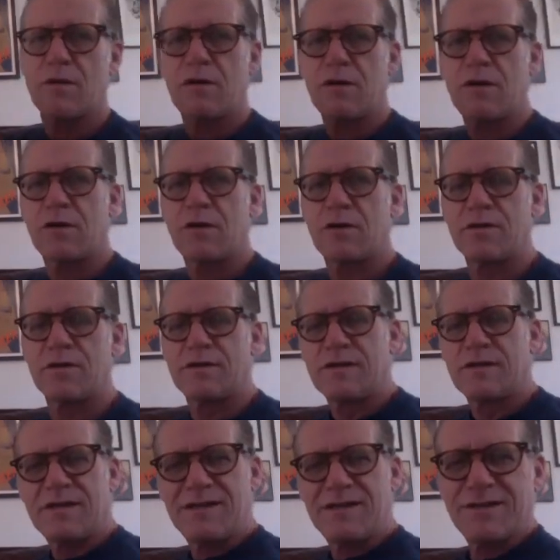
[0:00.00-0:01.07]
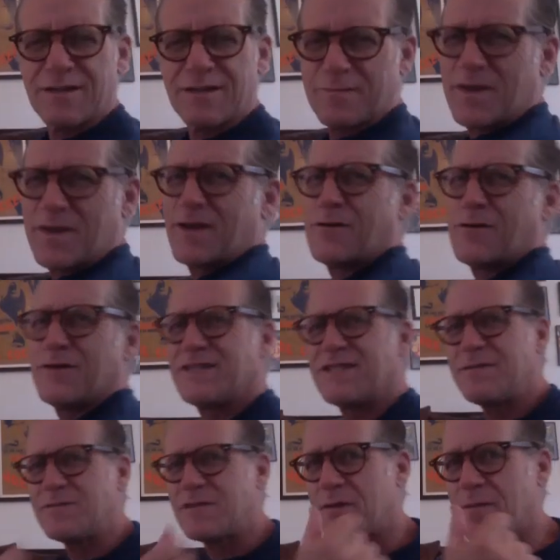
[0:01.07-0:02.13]
Uh oh. Looks like my always
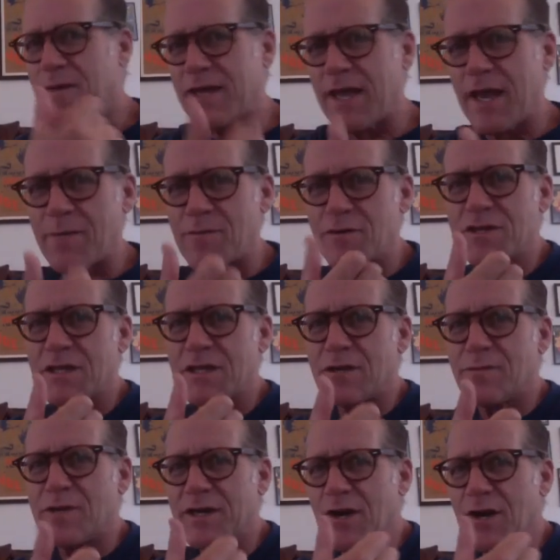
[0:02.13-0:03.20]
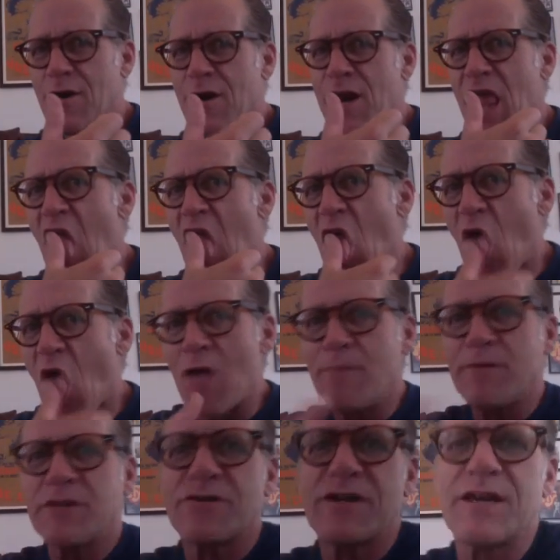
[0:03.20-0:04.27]
seems like my camera's a little bit dirty. I'm
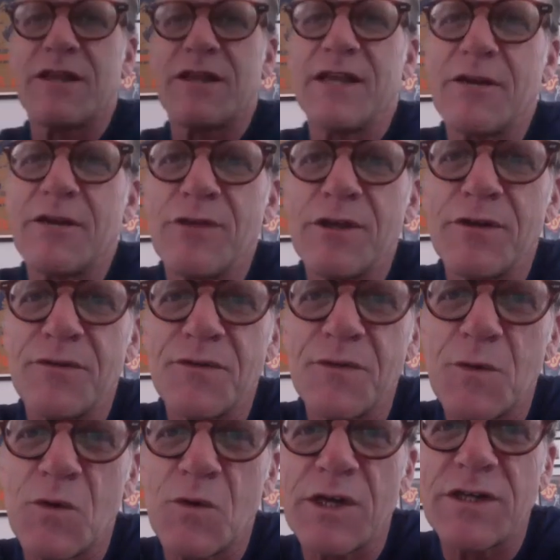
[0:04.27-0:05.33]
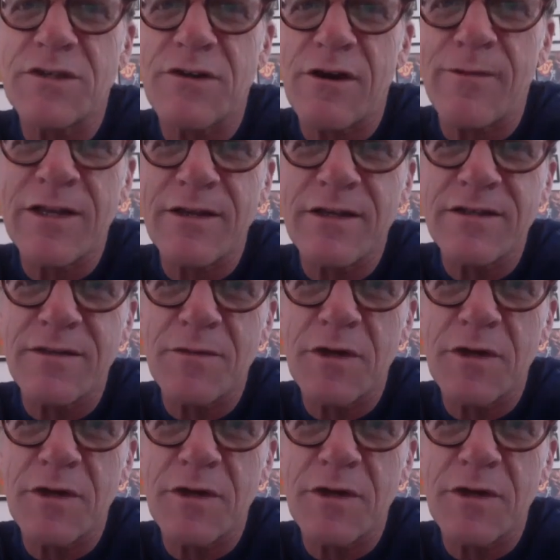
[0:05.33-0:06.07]
gonna try to clean it really quick. Sorry about this. I'm